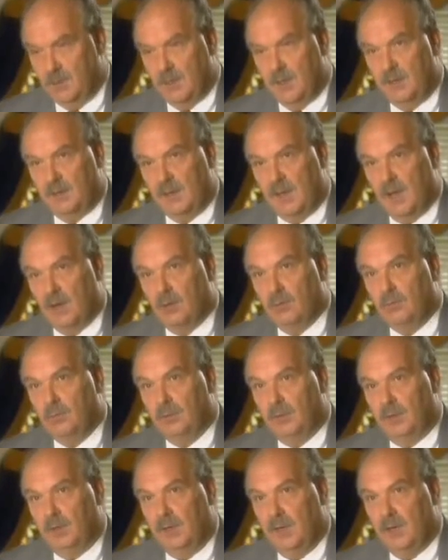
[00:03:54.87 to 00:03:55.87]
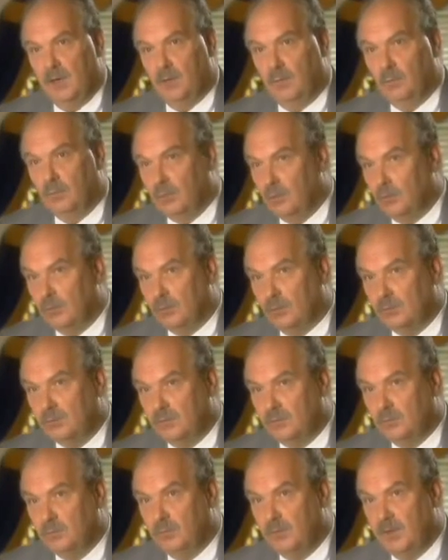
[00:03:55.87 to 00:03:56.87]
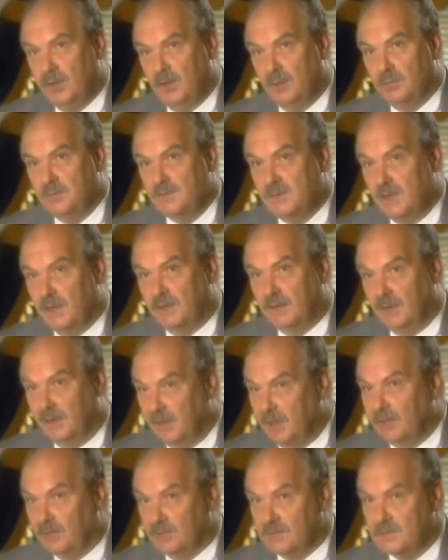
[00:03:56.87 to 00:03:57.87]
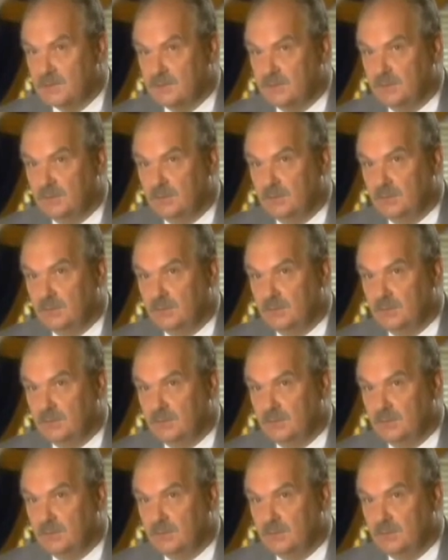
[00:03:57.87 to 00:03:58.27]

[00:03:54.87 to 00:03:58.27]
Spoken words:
And now we're in a world where there was nothing else.